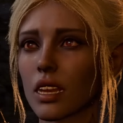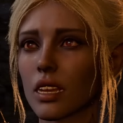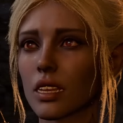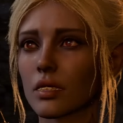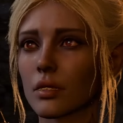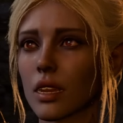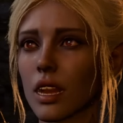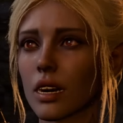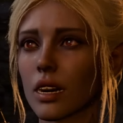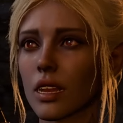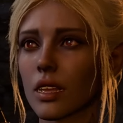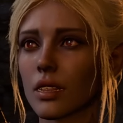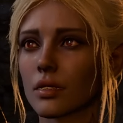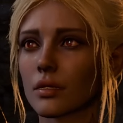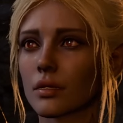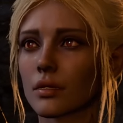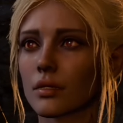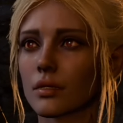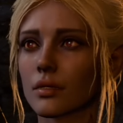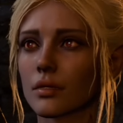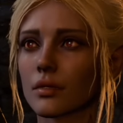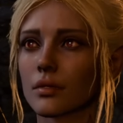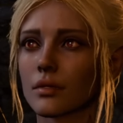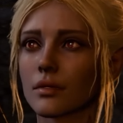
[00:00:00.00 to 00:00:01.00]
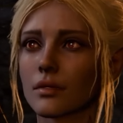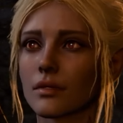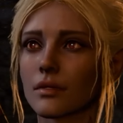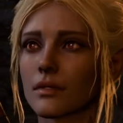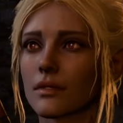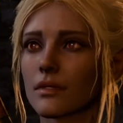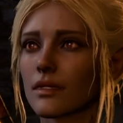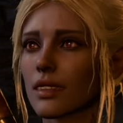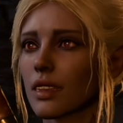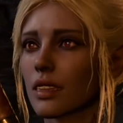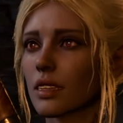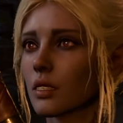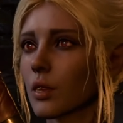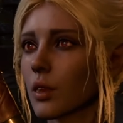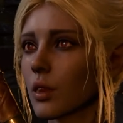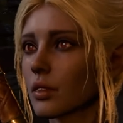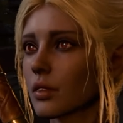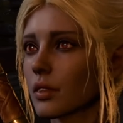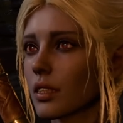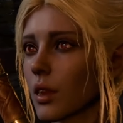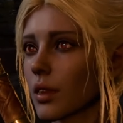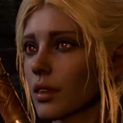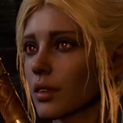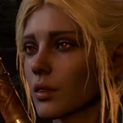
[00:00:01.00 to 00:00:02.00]
Excellent. Be
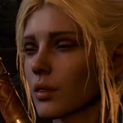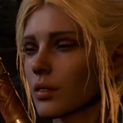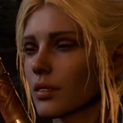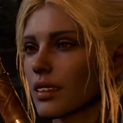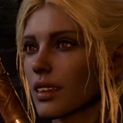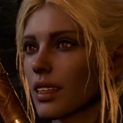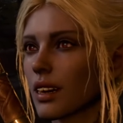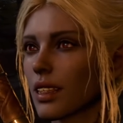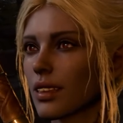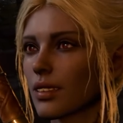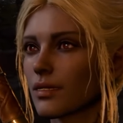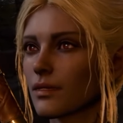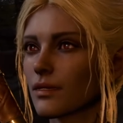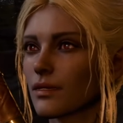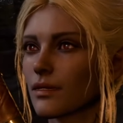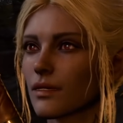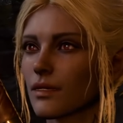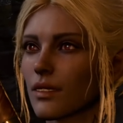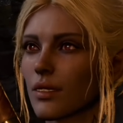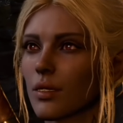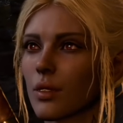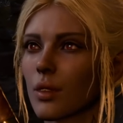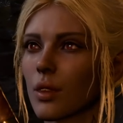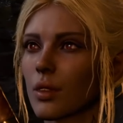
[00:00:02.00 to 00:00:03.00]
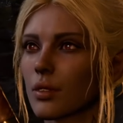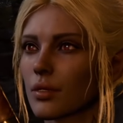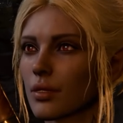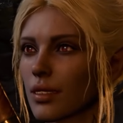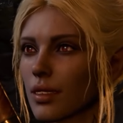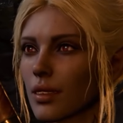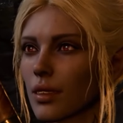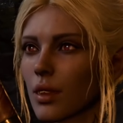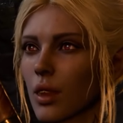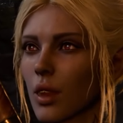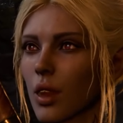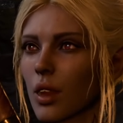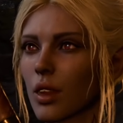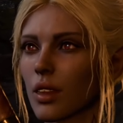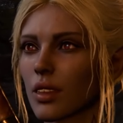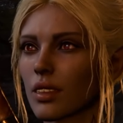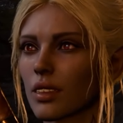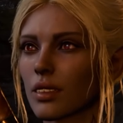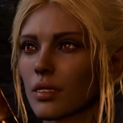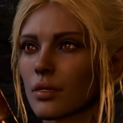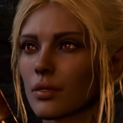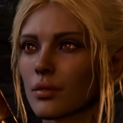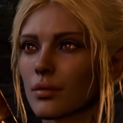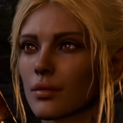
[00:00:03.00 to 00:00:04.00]
sure not to kill him before he
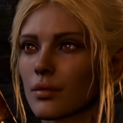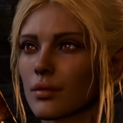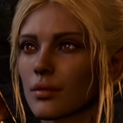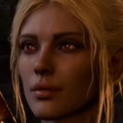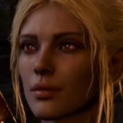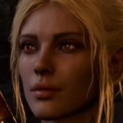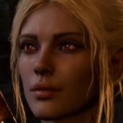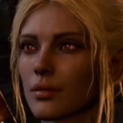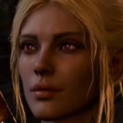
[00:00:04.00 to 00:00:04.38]
talks.